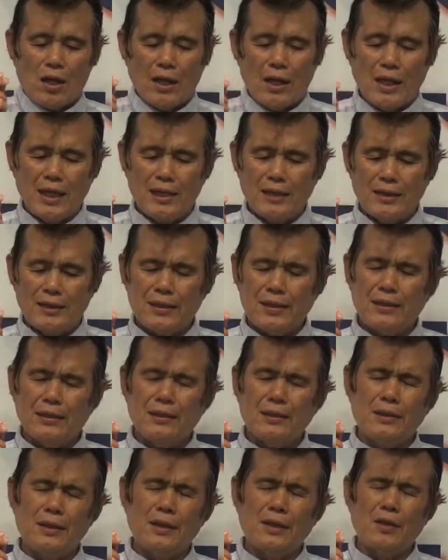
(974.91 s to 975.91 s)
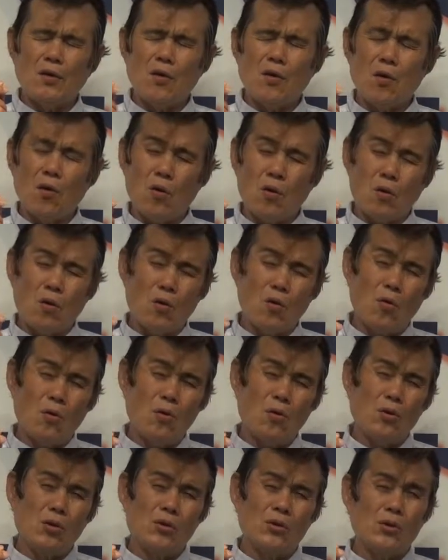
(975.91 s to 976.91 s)
In the
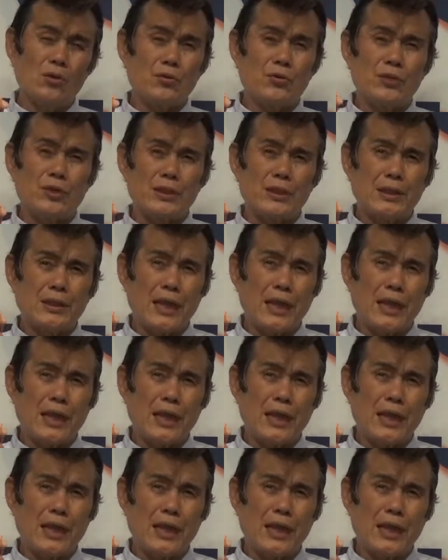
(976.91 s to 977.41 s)
Old